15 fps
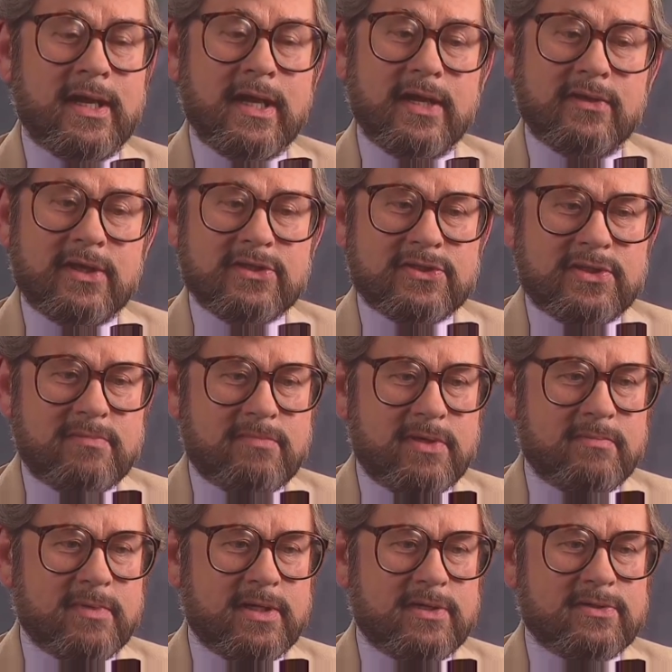And that simply
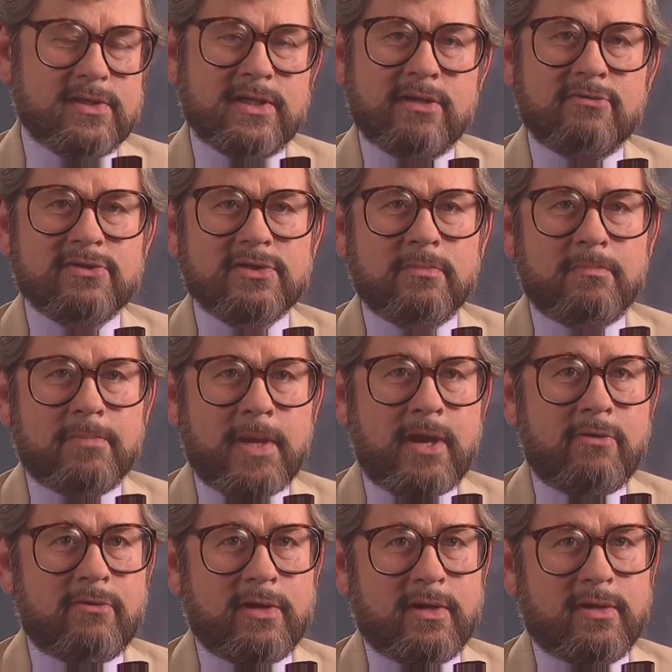means that there is a
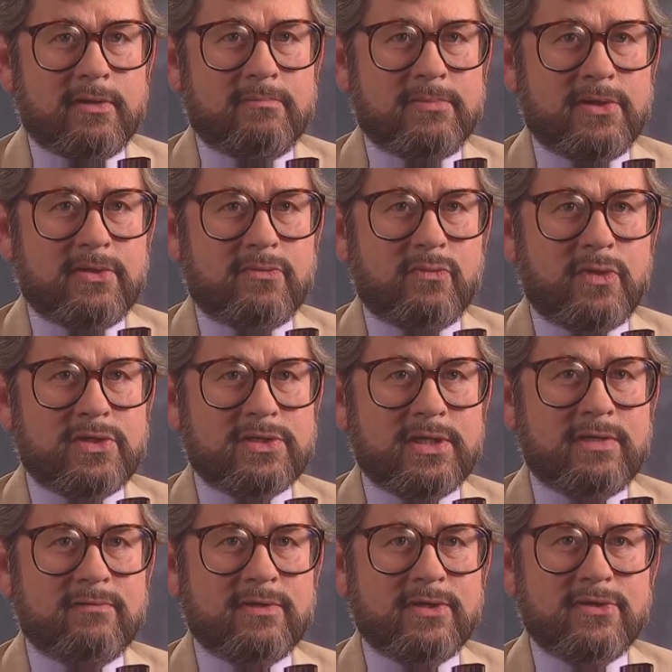barrier beyond which
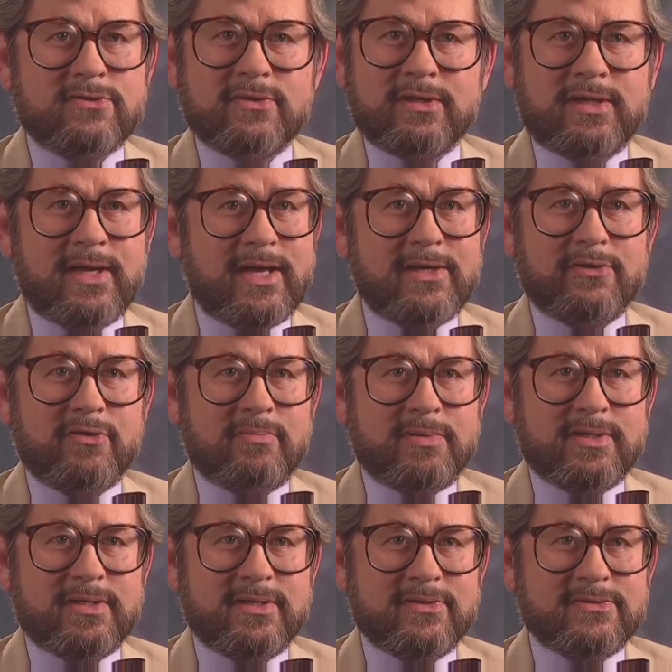evolution cannot
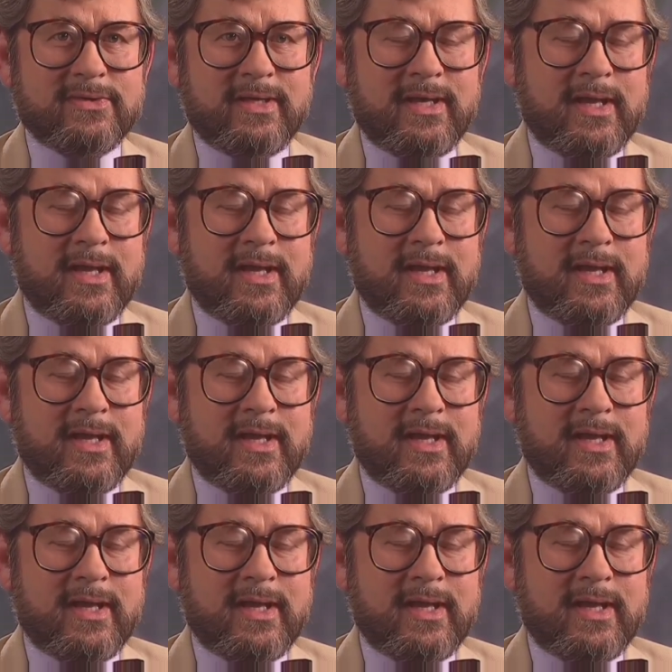pass.